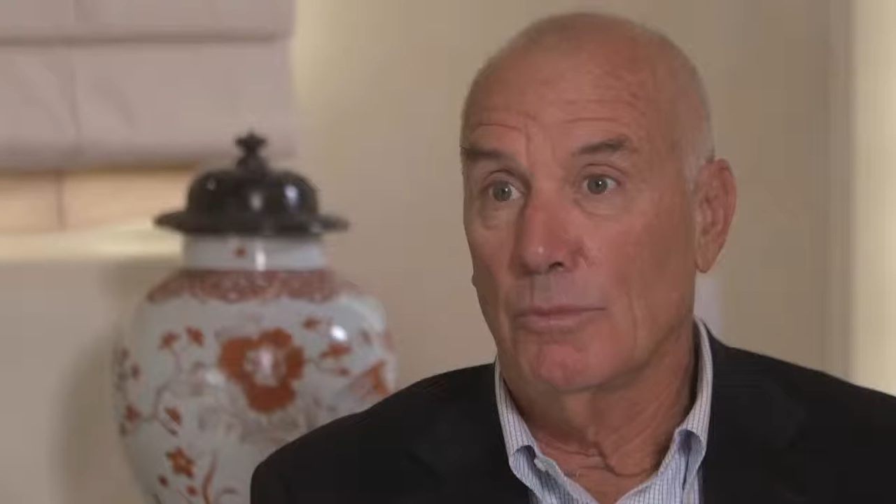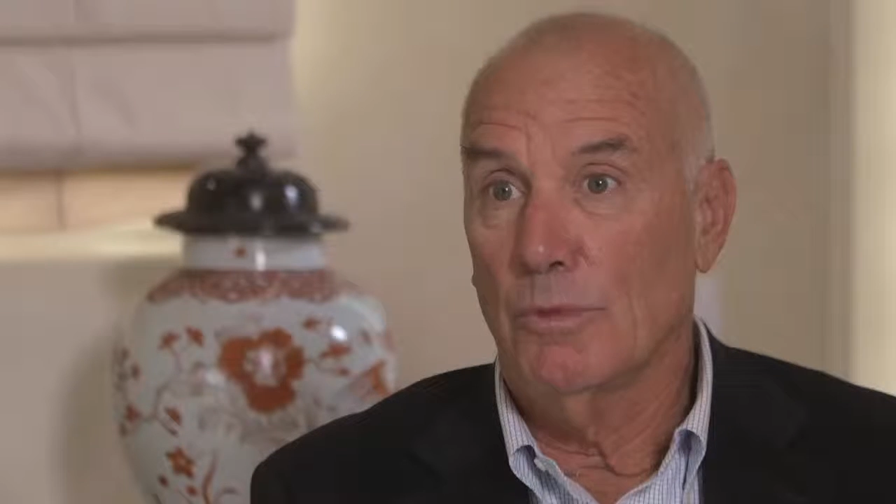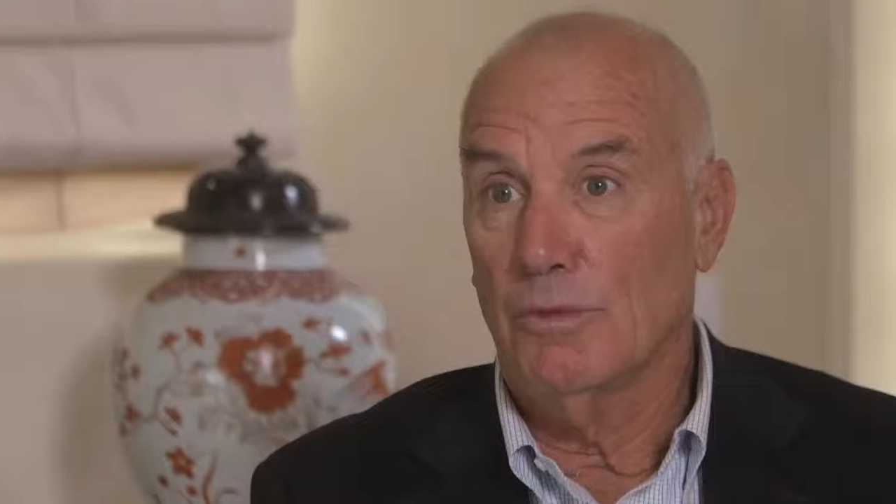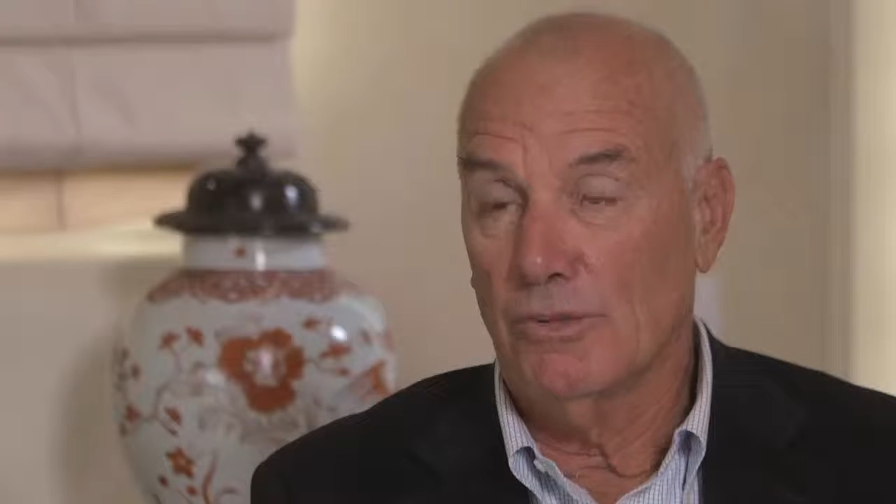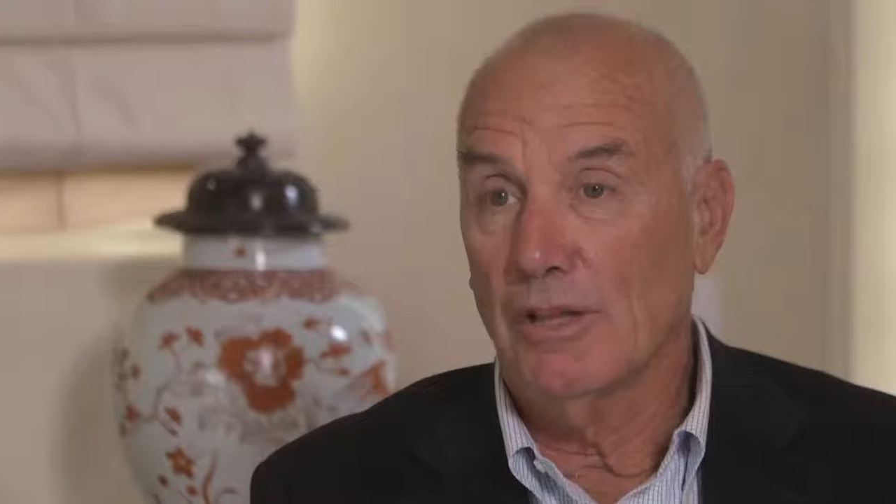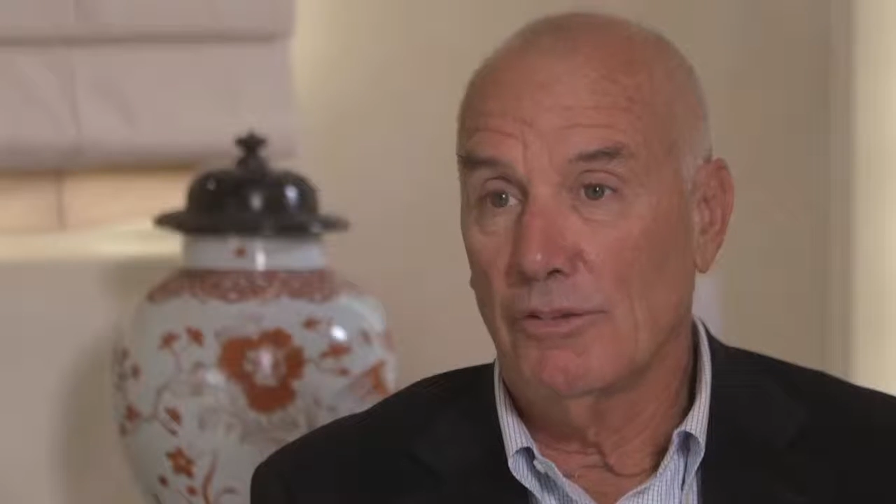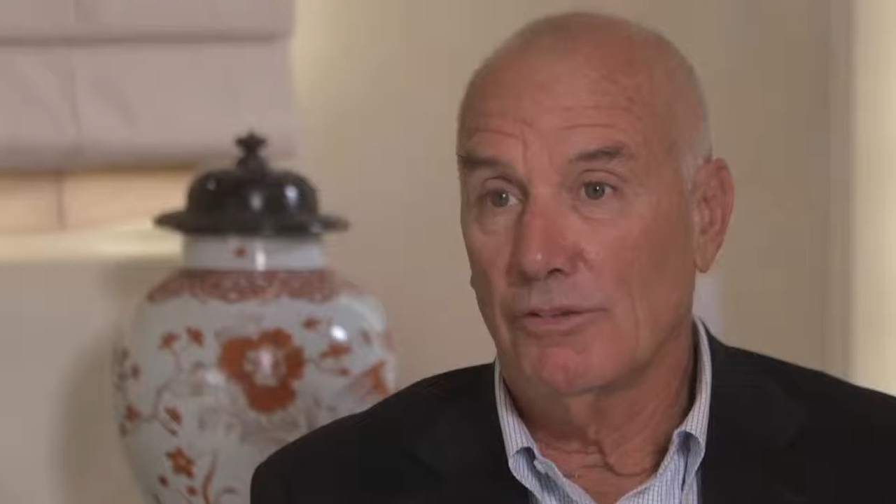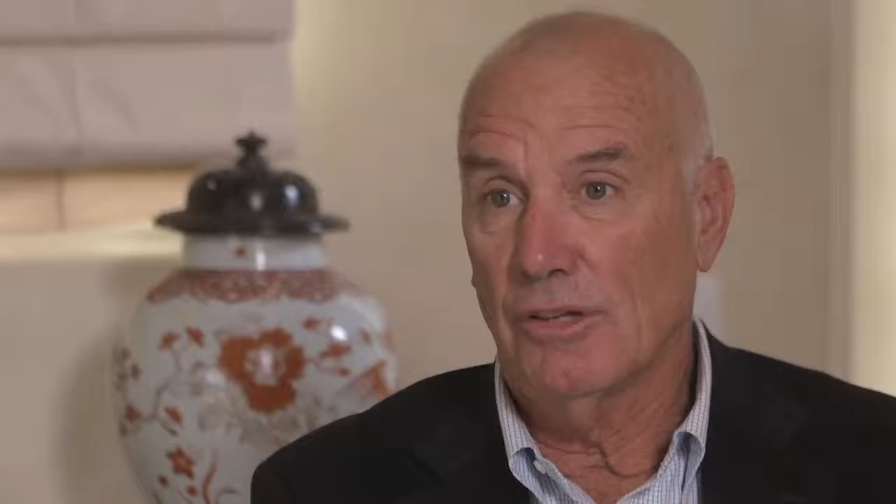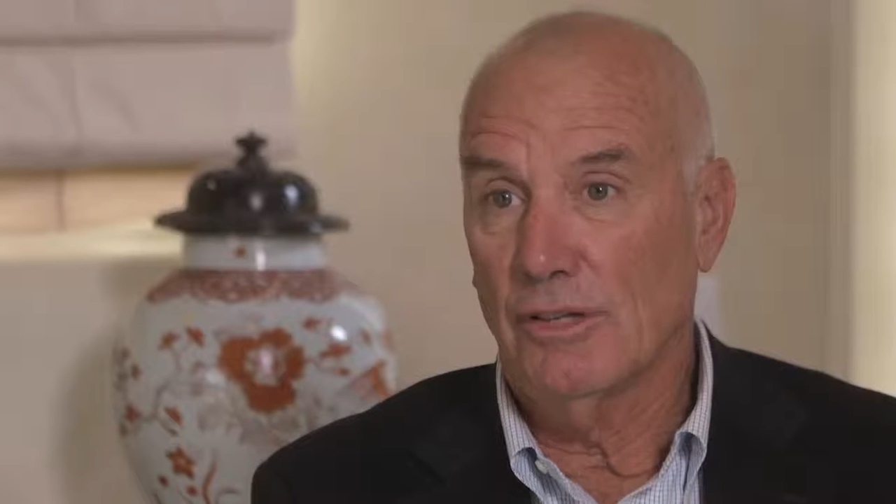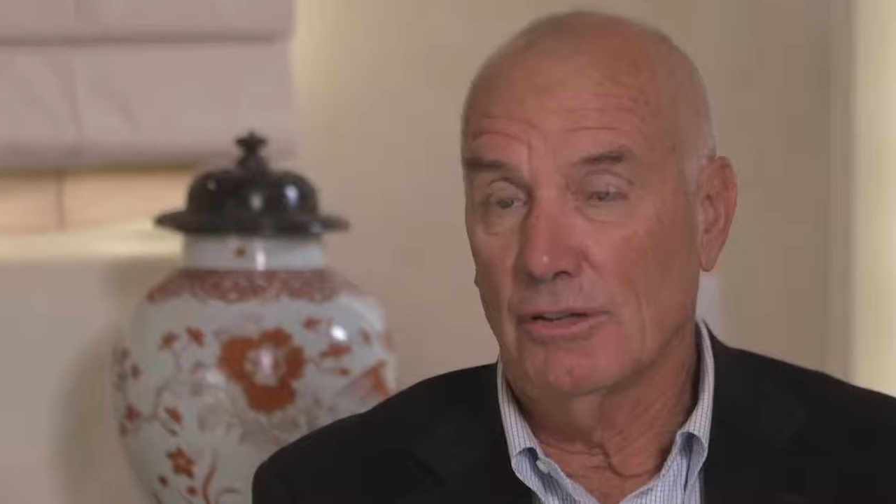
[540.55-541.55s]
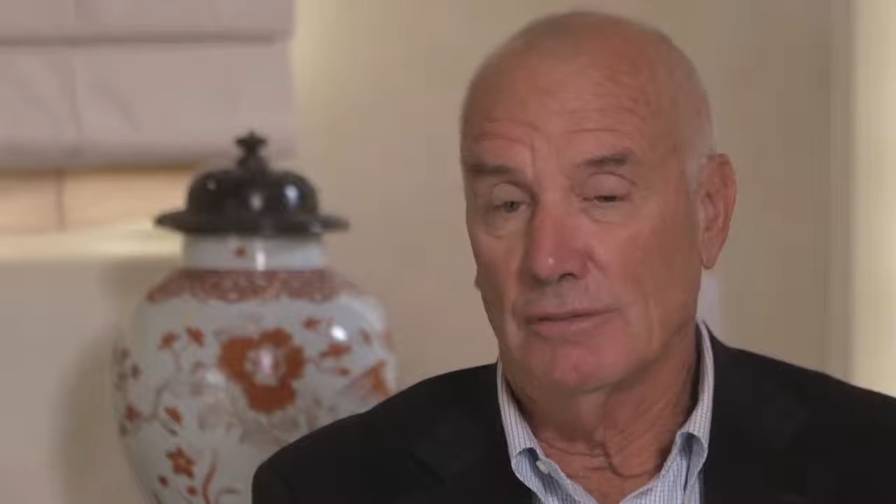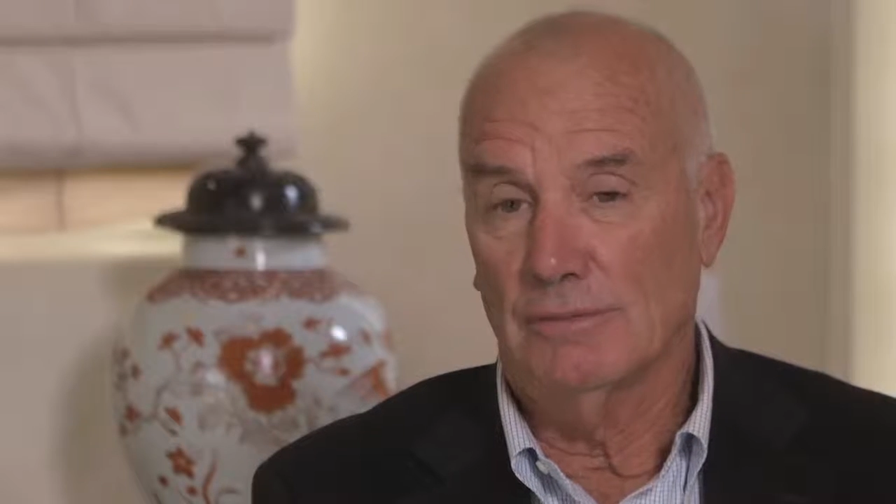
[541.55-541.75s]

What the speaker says: with CAC